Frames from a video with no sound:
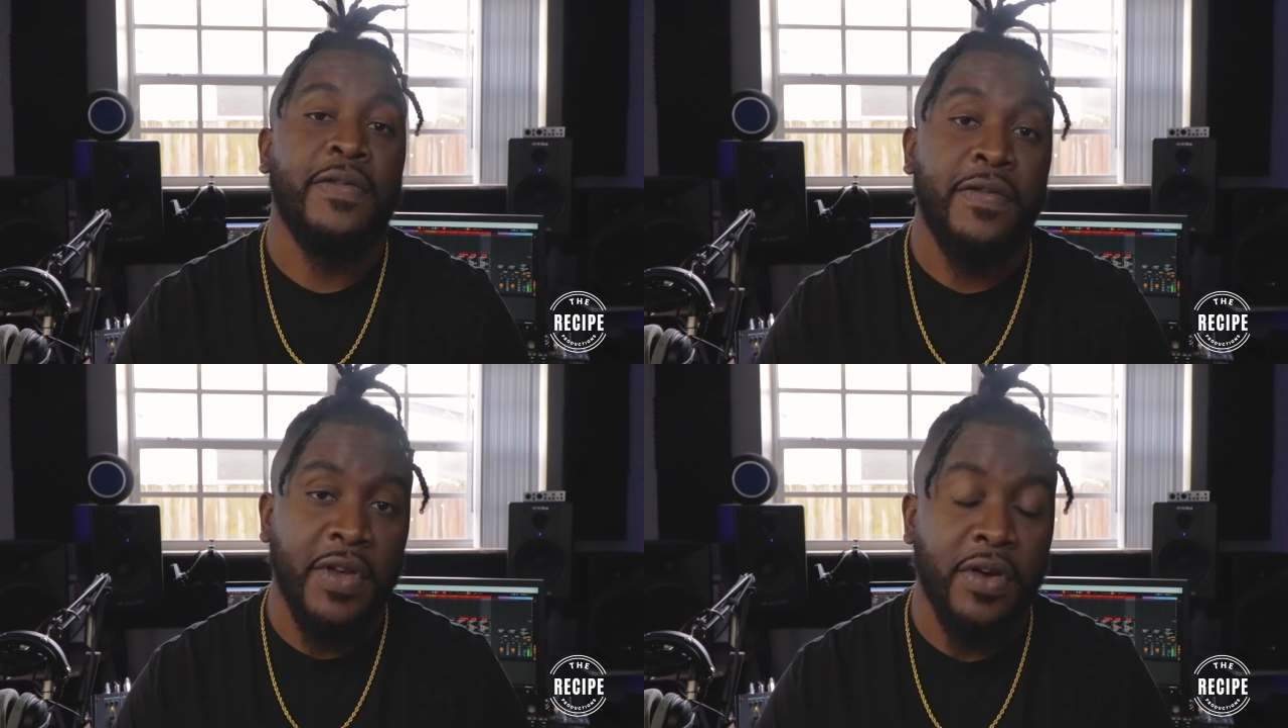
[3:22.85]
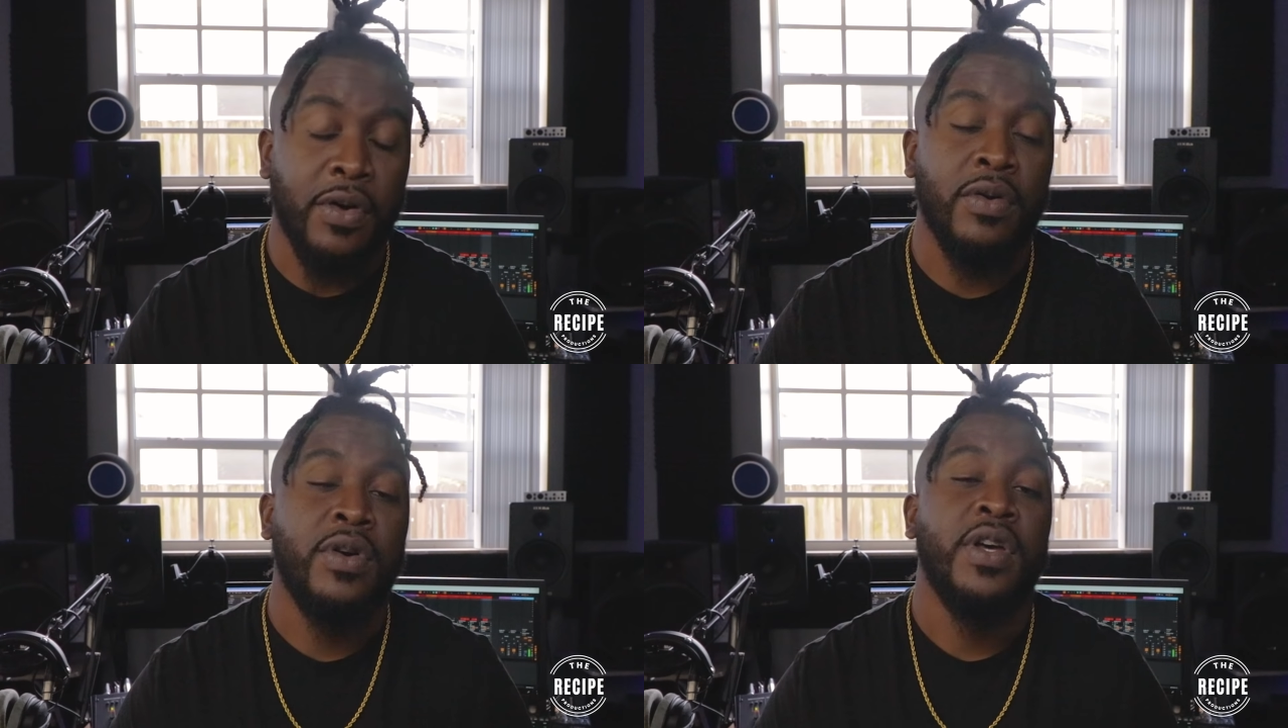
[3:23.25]

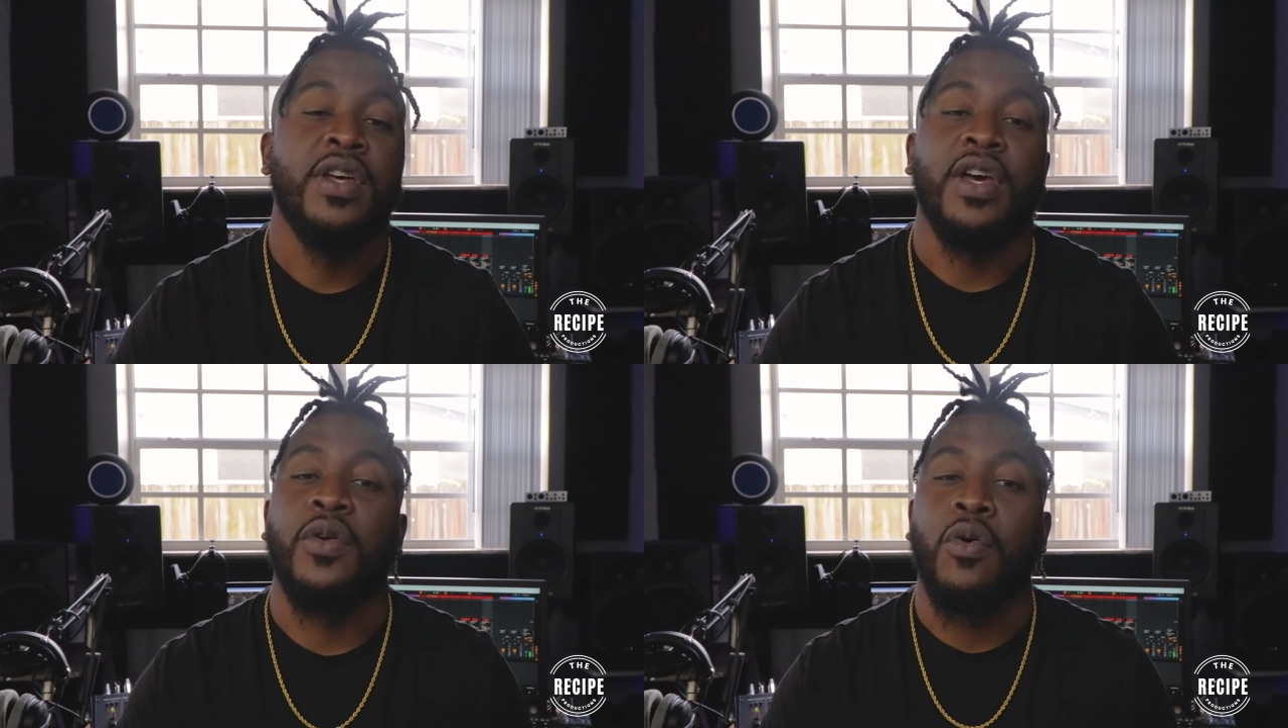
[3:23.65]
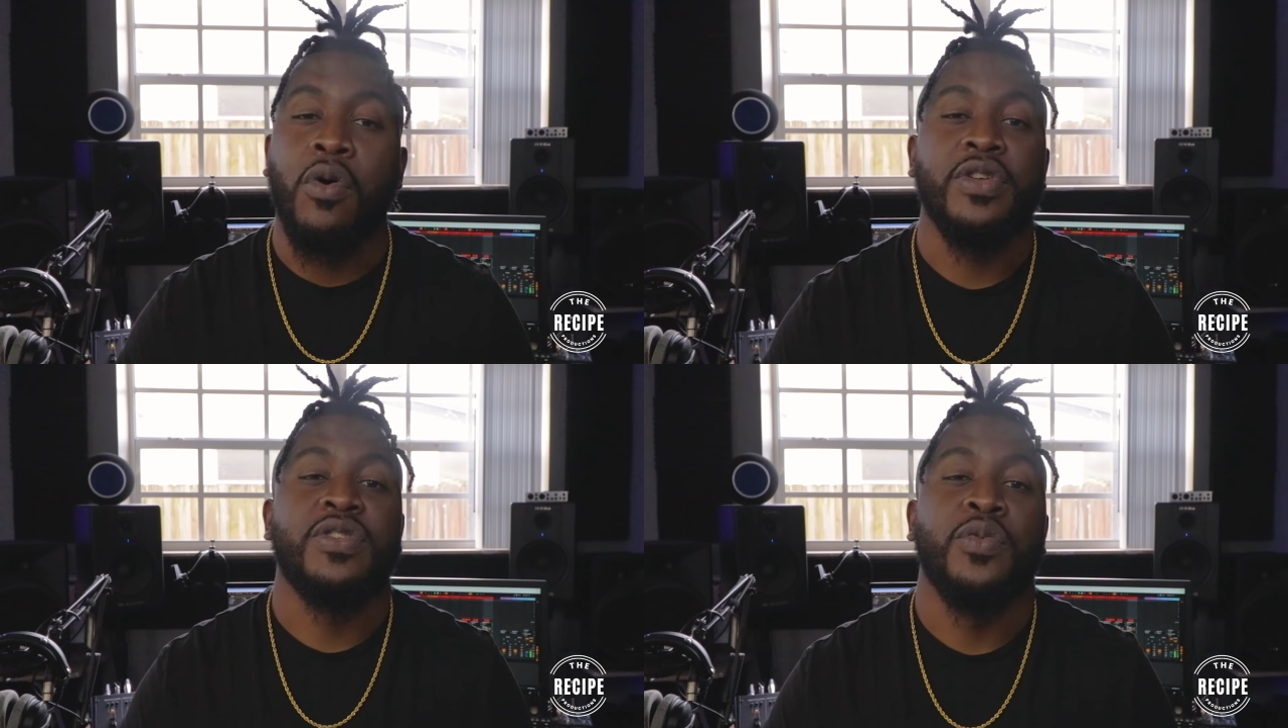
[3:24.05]
feel in
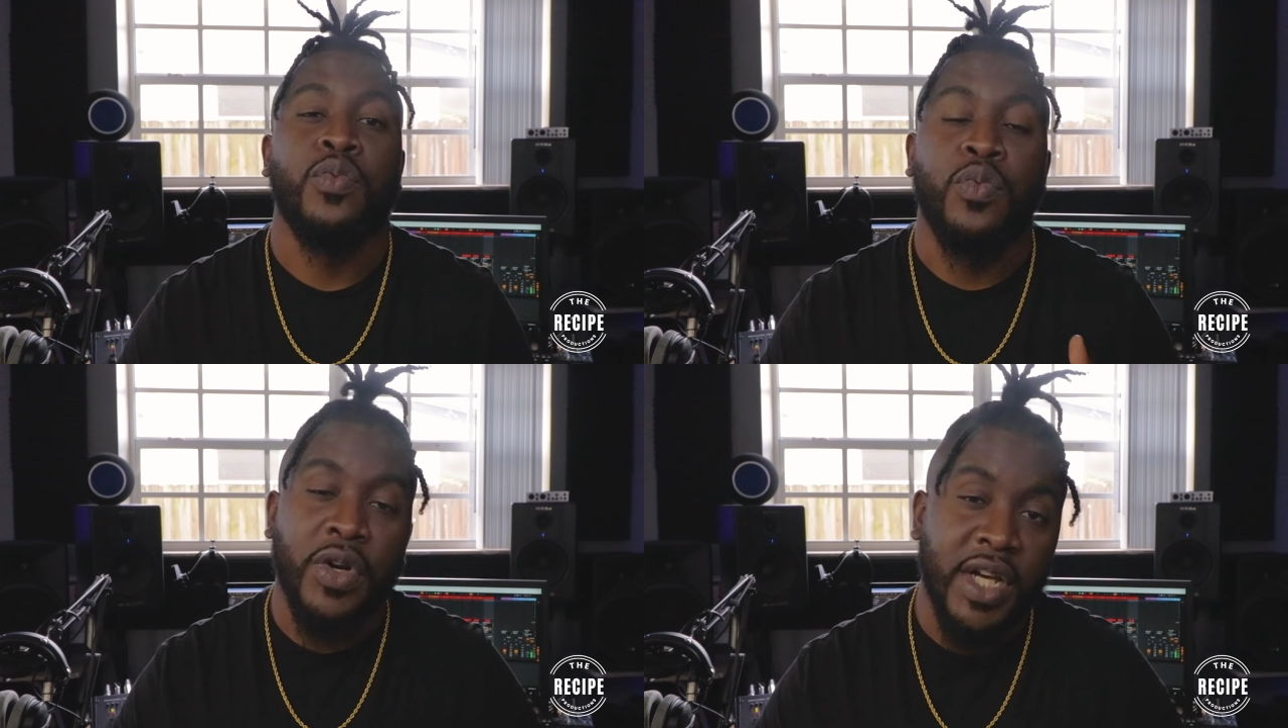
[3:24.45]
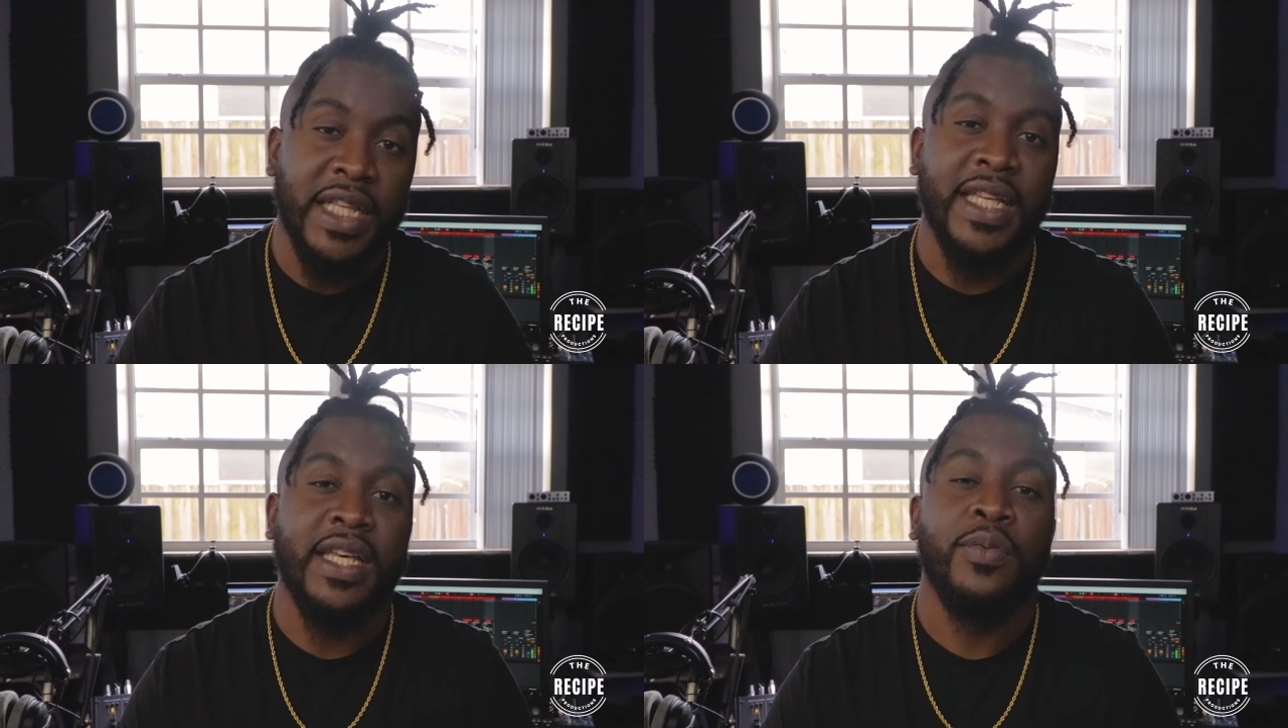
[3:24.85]
order to
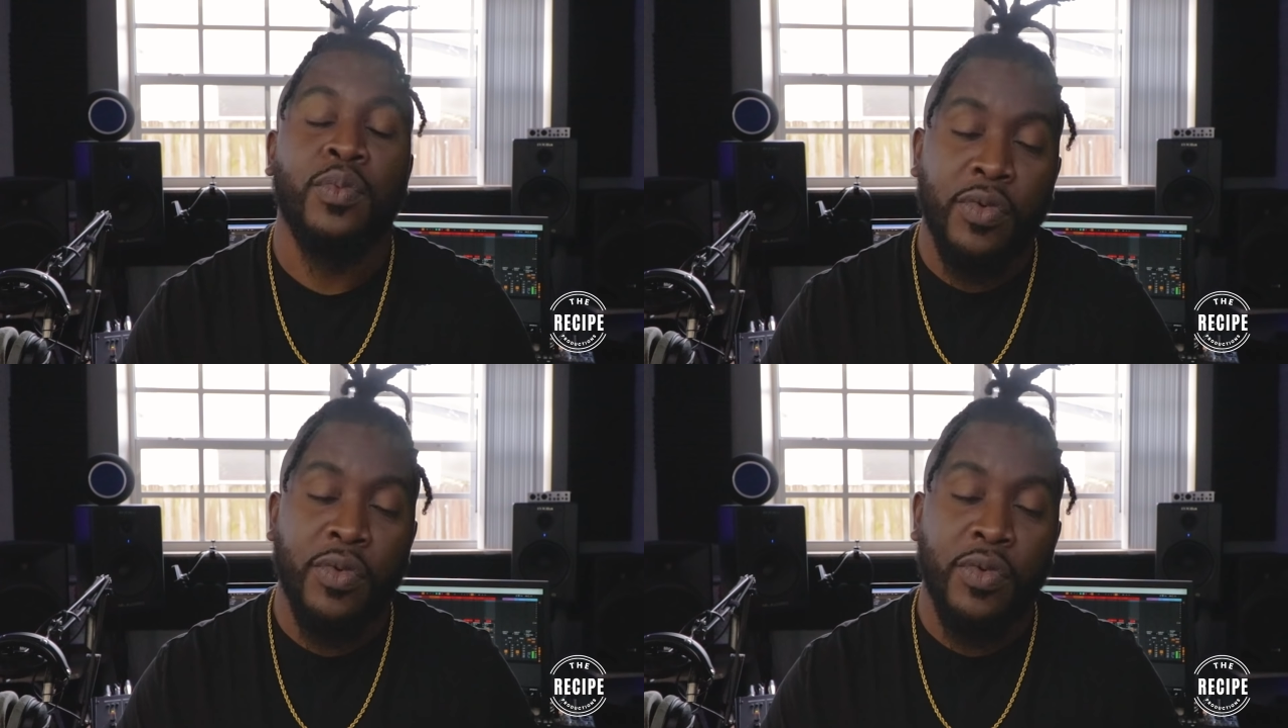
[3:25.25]
really,